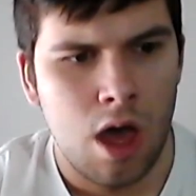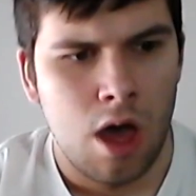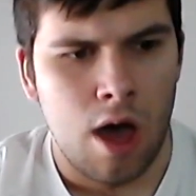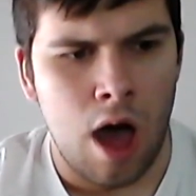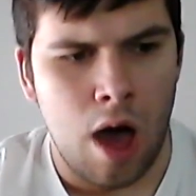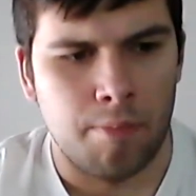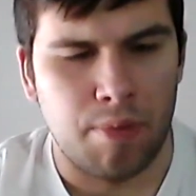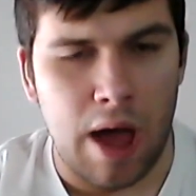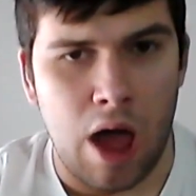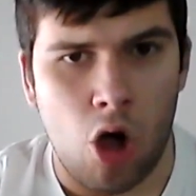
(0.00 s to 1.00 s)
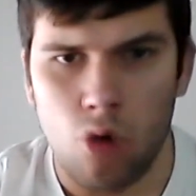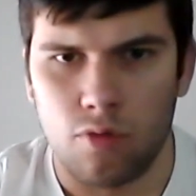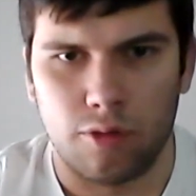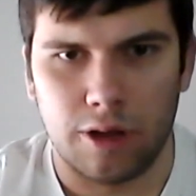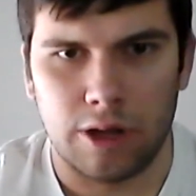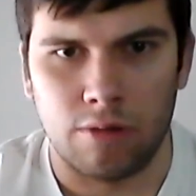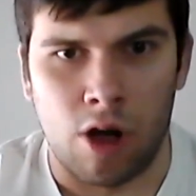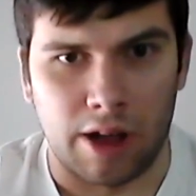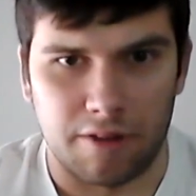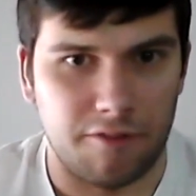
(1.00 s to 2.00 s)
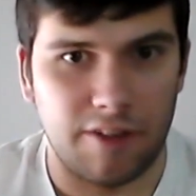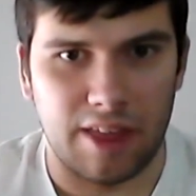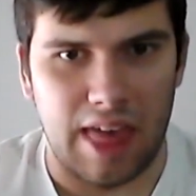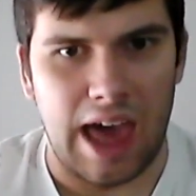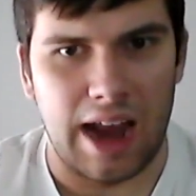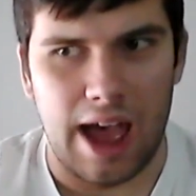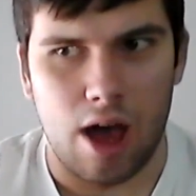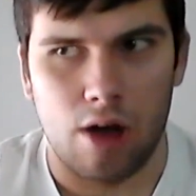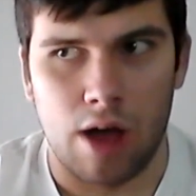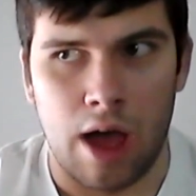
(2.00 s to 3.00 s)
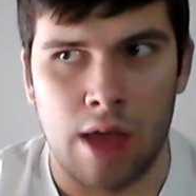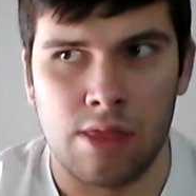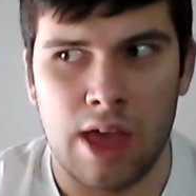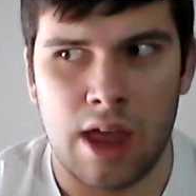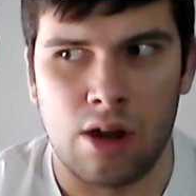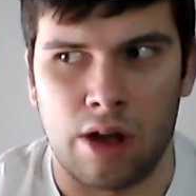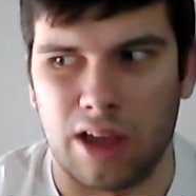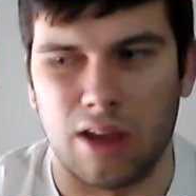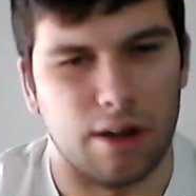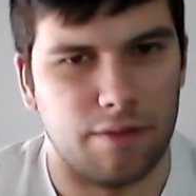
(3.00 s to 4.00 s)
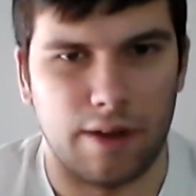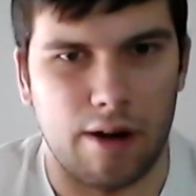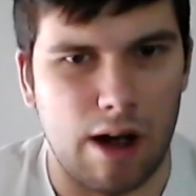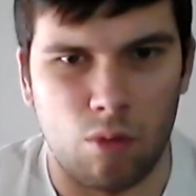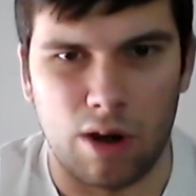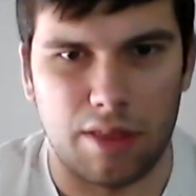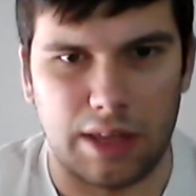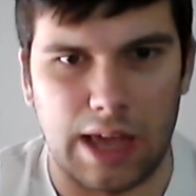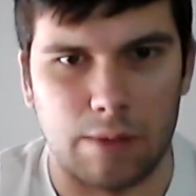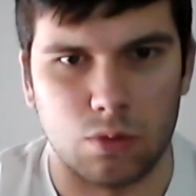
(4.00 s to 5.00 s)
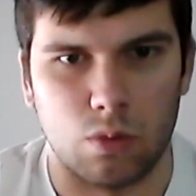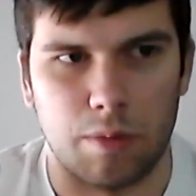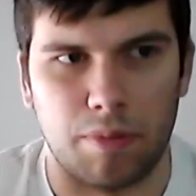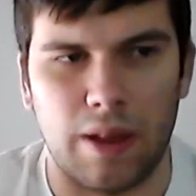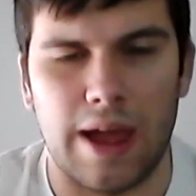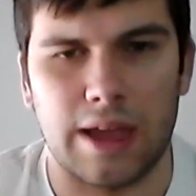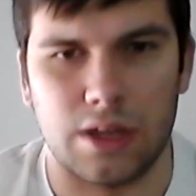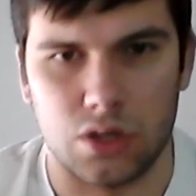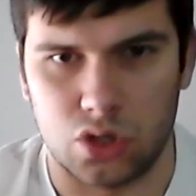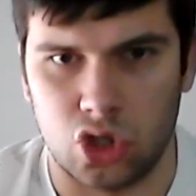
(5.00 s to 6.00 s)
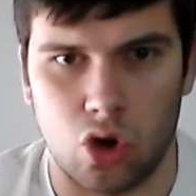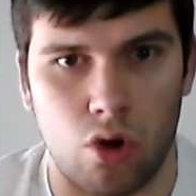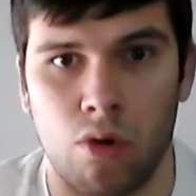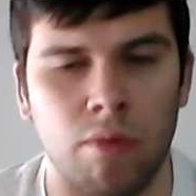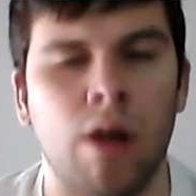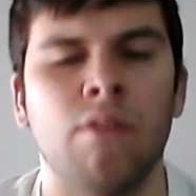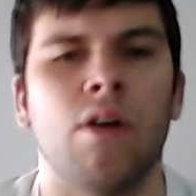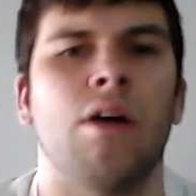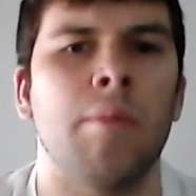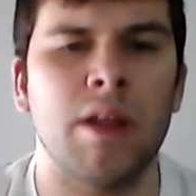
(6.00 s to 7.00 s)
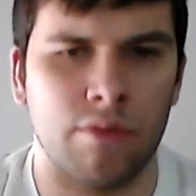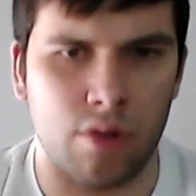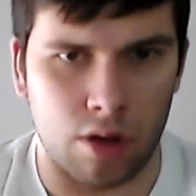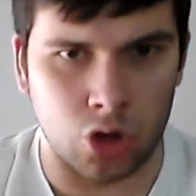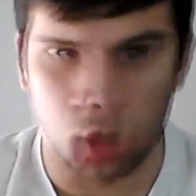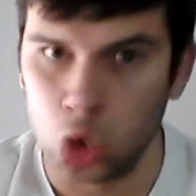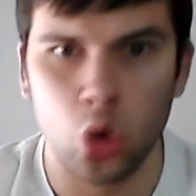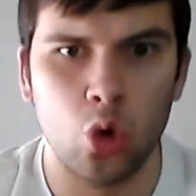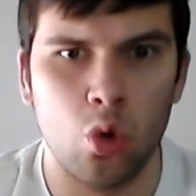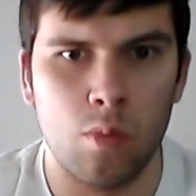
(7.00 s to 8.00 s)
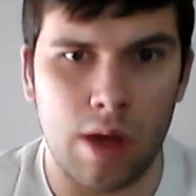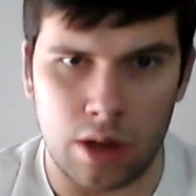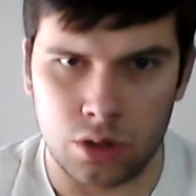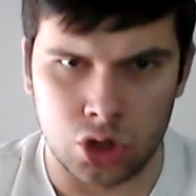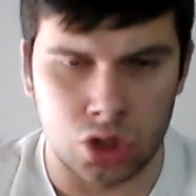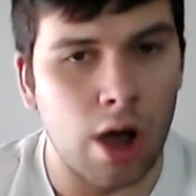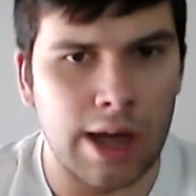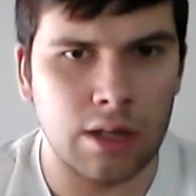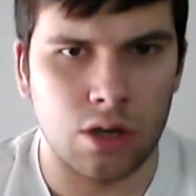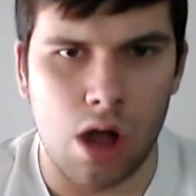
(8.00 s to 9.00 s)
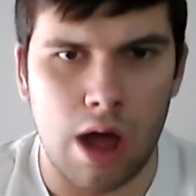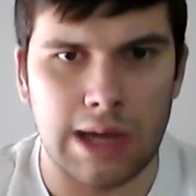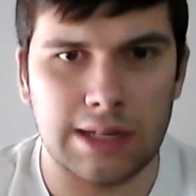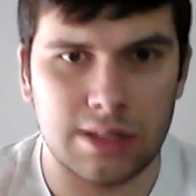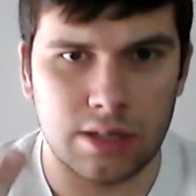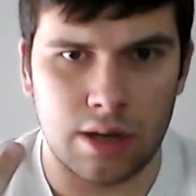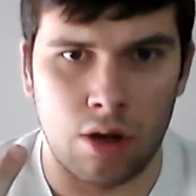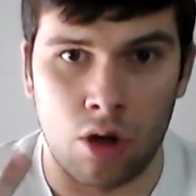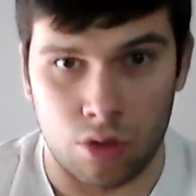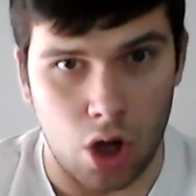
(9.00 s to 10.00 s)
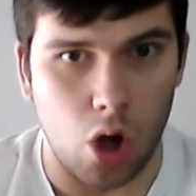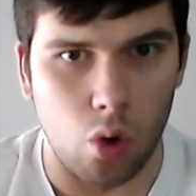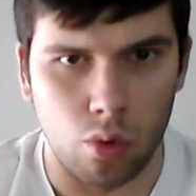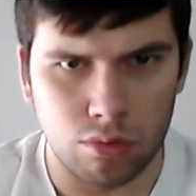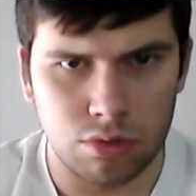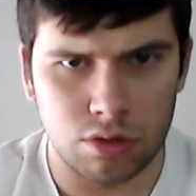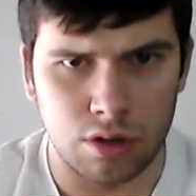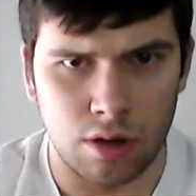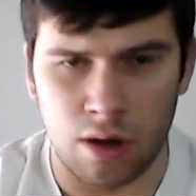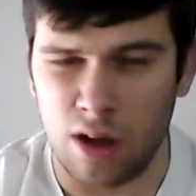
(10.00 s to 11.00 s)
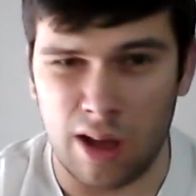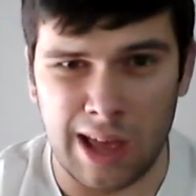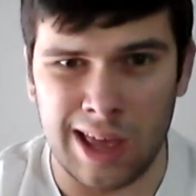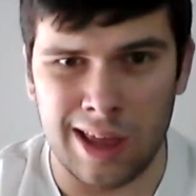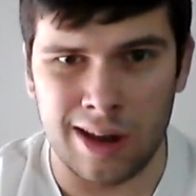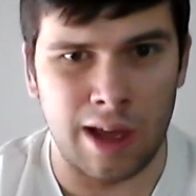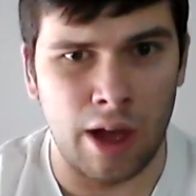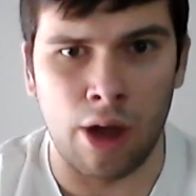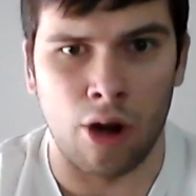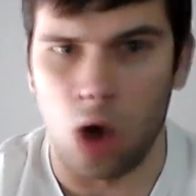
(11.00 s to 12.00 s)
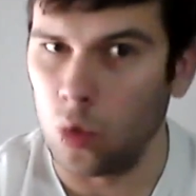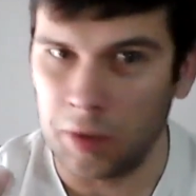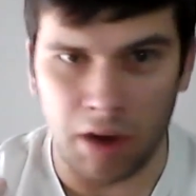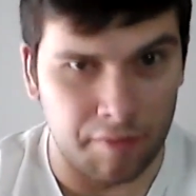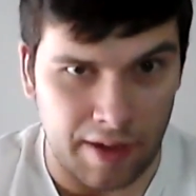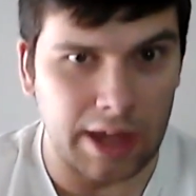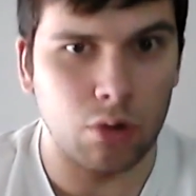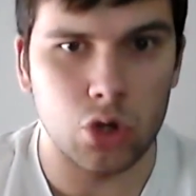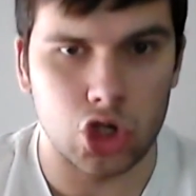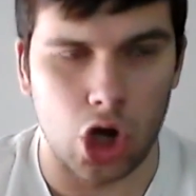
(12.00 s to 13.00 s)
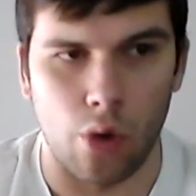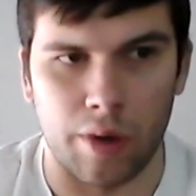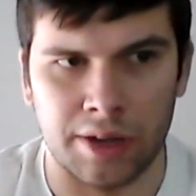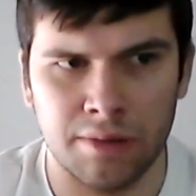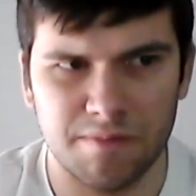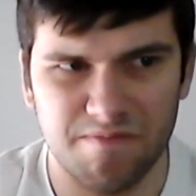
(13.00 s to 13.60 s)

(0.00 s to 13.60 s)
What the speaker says: But hopefully I can figure that out, and then I can kind of figure out what other games I want to play, because, I've got Doom, Dying Light on hold. We got Vanquish going,